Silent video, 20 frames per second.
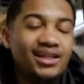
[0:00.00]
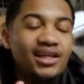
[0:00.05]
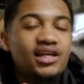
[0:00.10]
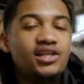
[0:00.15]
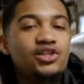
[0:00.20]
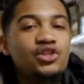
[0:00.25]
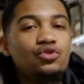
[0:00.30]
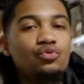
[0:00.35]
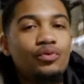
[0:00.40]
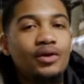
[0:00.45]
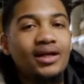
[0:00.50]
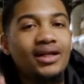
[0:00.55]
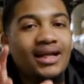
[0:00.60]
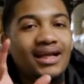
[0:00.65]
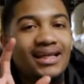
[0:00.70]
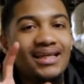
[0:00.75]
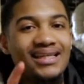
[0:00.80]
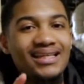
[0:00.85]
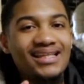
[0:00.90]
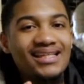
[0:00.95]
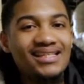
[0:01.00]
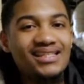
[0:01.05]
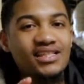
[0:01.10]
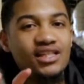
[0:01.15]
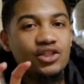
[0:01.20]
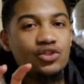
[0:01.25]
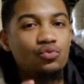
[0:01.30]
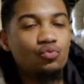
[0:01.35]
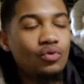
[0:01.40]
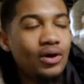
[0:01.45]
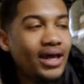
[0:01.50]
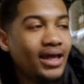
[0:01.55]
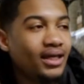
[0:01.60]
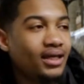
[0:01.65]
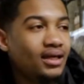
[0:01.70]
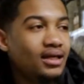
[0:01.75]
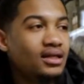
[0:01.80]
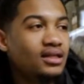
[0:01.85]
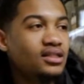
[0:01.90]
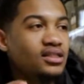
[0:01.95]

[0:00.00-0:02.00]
this is where the easiest way